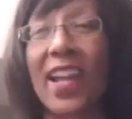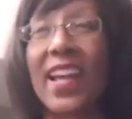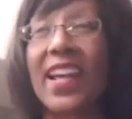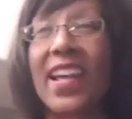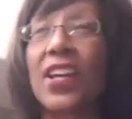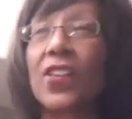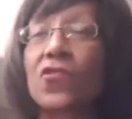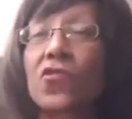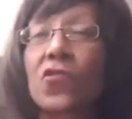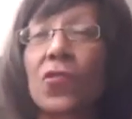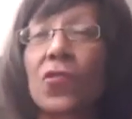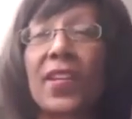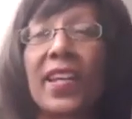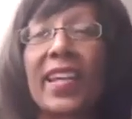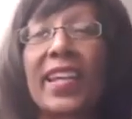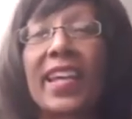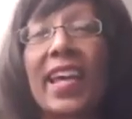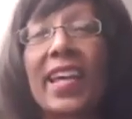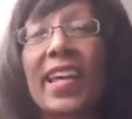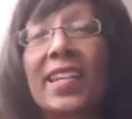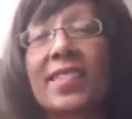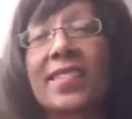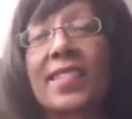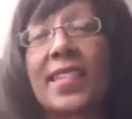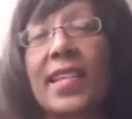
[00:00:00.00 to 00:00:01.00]
So to get
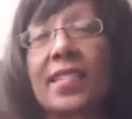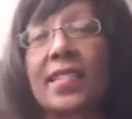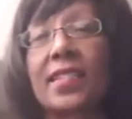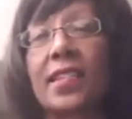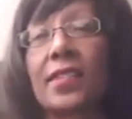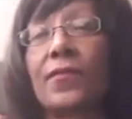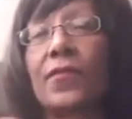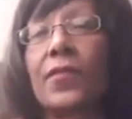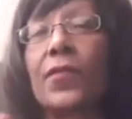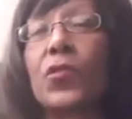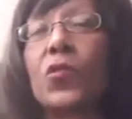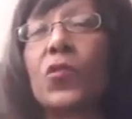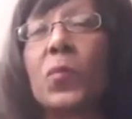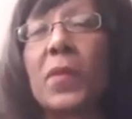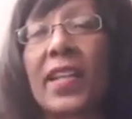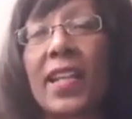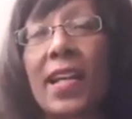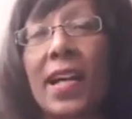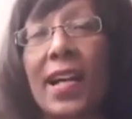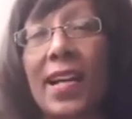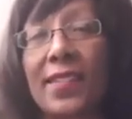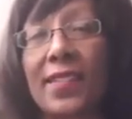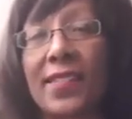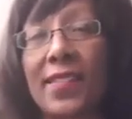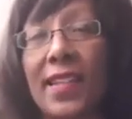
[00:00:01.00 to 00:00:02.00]
a sense of
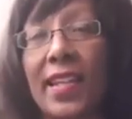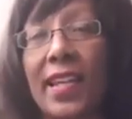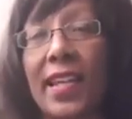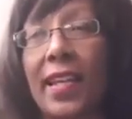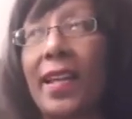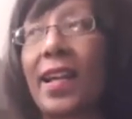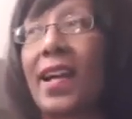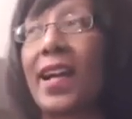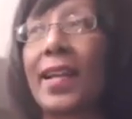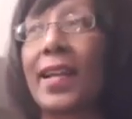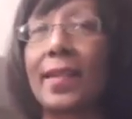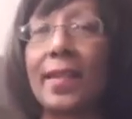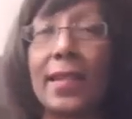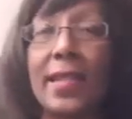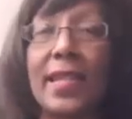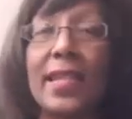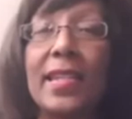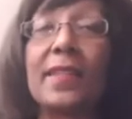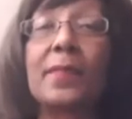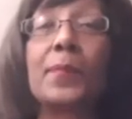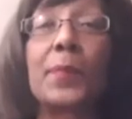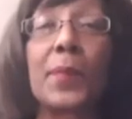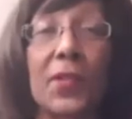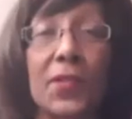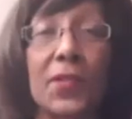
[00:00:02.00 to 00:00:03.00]
luminosity, I
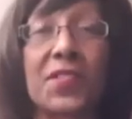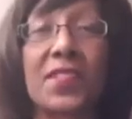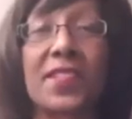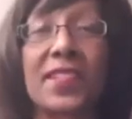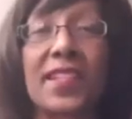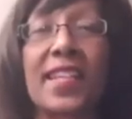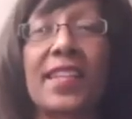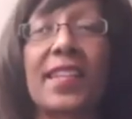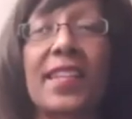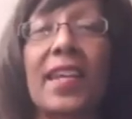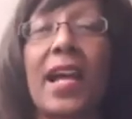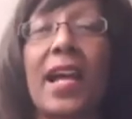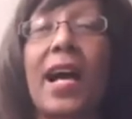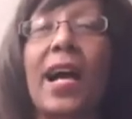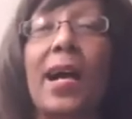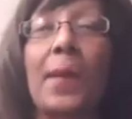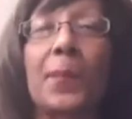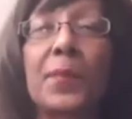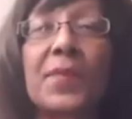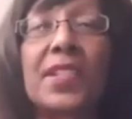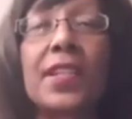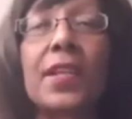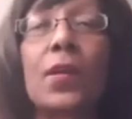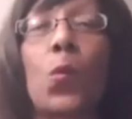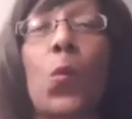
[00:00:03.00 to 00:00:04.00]
need personally the
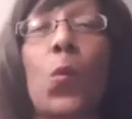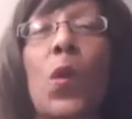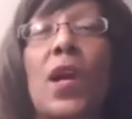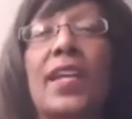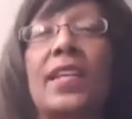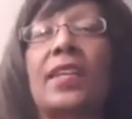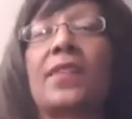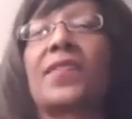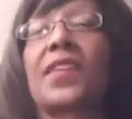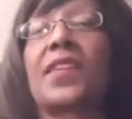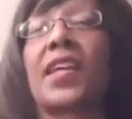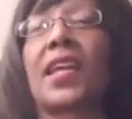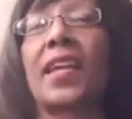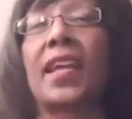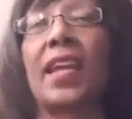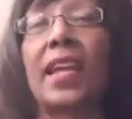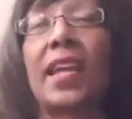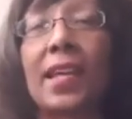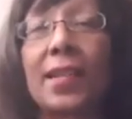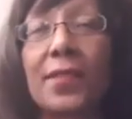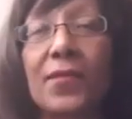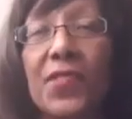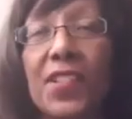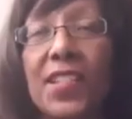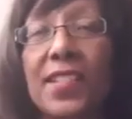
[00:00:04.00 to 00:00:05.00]
optic white of the
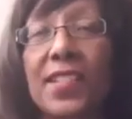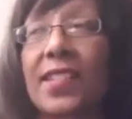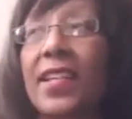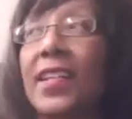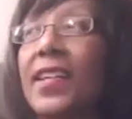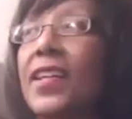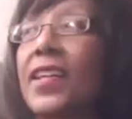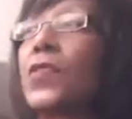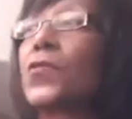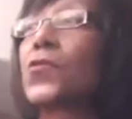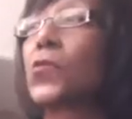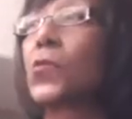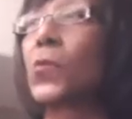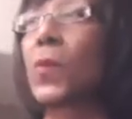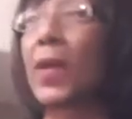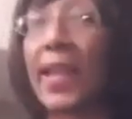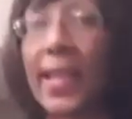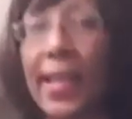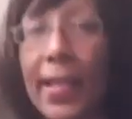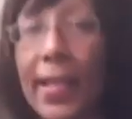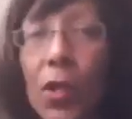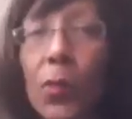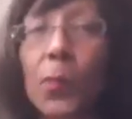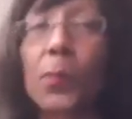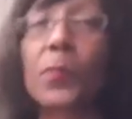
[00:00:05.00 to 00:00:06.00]
canvas to
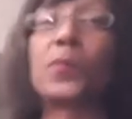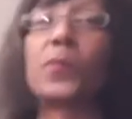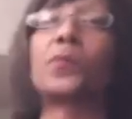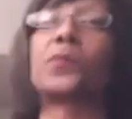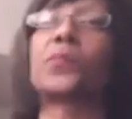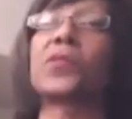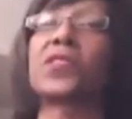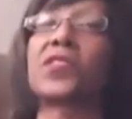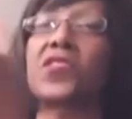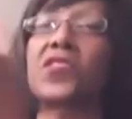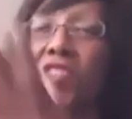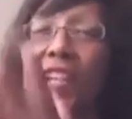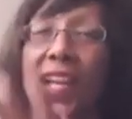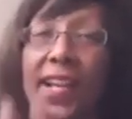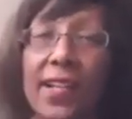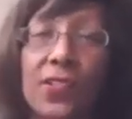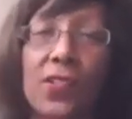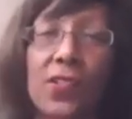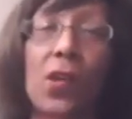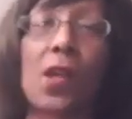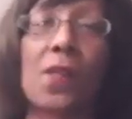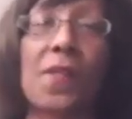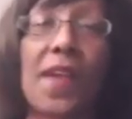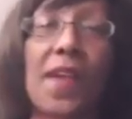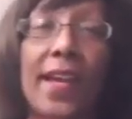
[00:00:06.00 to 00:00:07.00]
help project
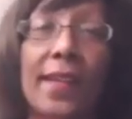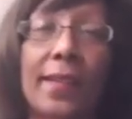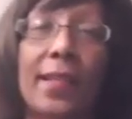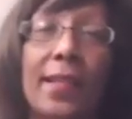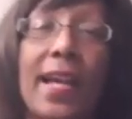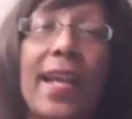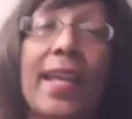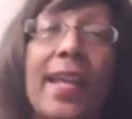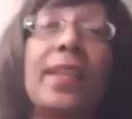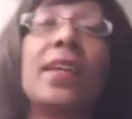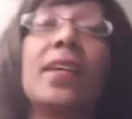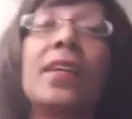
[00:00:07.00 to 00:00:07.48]
all that light.